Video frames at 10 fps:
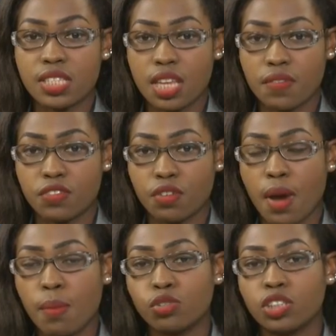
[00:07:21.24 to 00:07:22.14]
service from
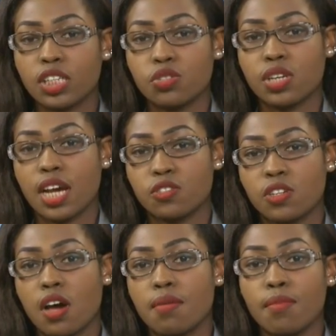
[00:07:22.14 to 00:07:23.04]
Abuja to
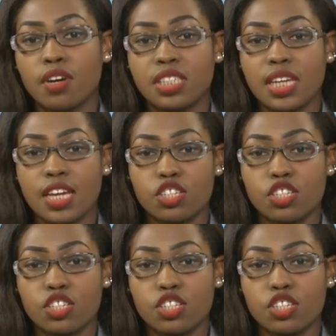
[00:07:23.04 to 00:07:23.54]
Kaduna on Monday and